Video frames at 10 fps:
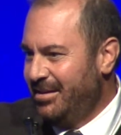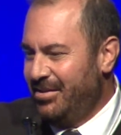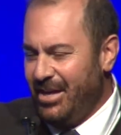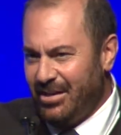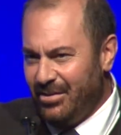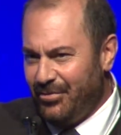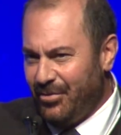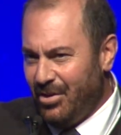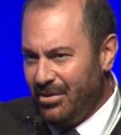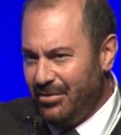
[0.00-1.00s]
Thank you
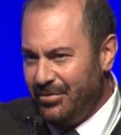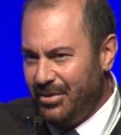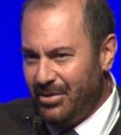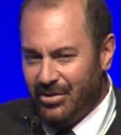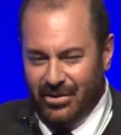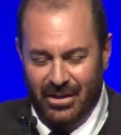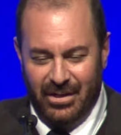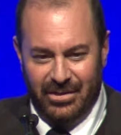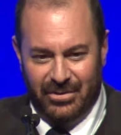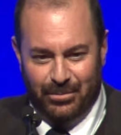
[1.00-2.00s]
for all of your
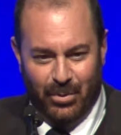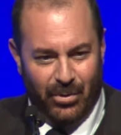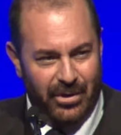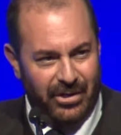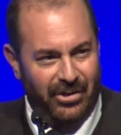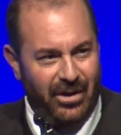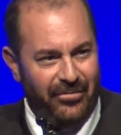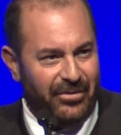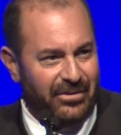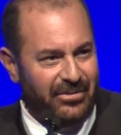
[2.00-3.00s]
support and your
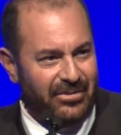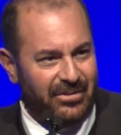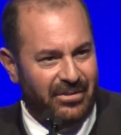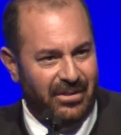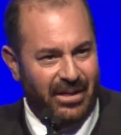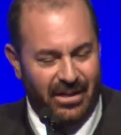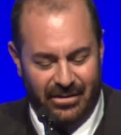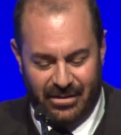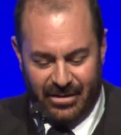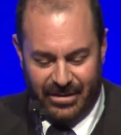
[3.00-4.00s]
efforts
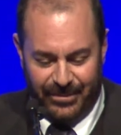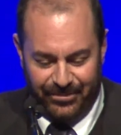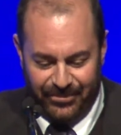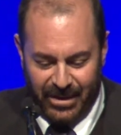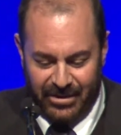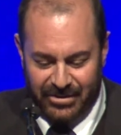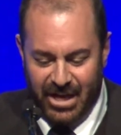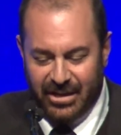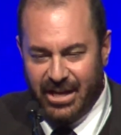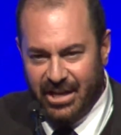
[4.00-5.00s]
and your
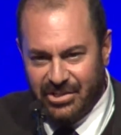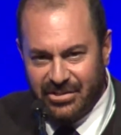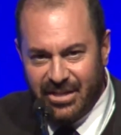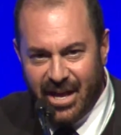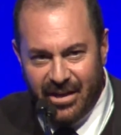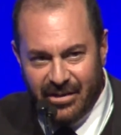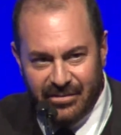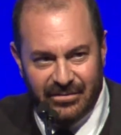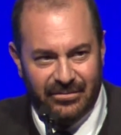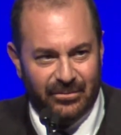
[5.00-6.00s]
dedication to ETTA.
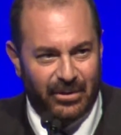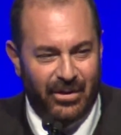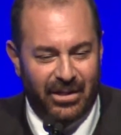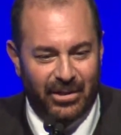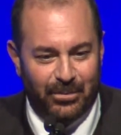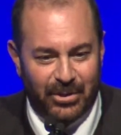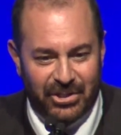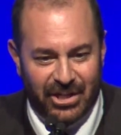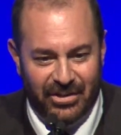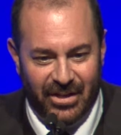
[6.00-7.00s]
We greatly
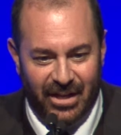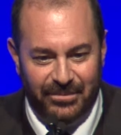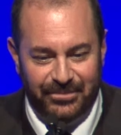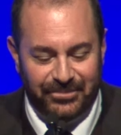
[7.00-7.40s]
appreciate that.